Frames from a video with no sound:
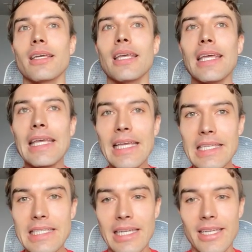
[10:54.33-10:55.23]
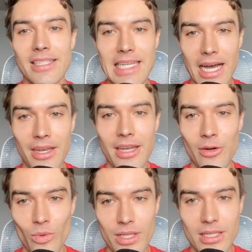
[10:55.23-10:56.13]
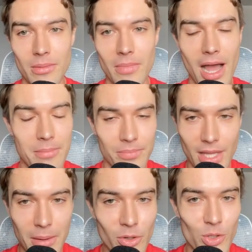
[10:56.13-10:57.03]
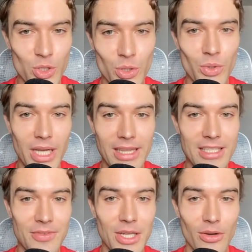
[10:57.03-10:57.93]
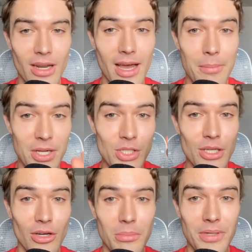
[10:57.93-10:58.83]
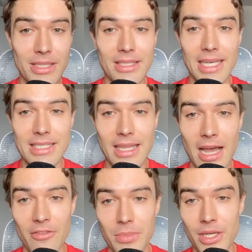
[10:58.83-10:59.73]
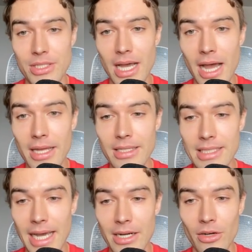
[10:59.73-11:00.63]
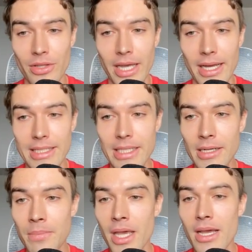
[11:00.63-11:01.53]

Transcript: easily done in WhatsApp. I'm going to show you in this video. I'm literally going to build this live because I decided on that idea.